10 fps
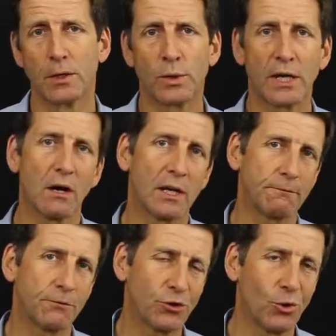when I can't
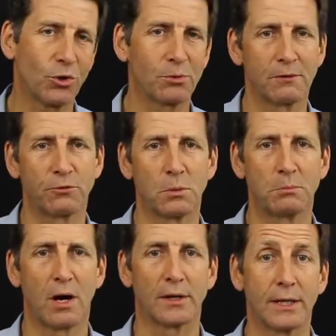even talk to my former
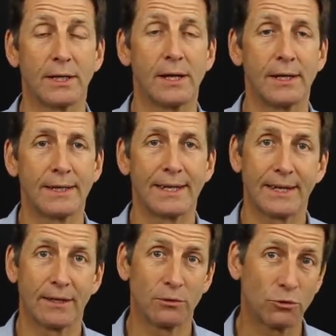partner, let
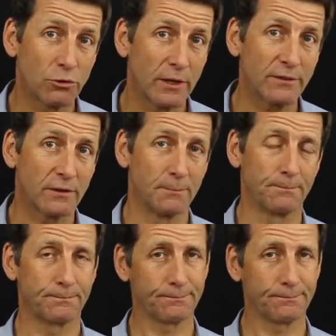alone trust them?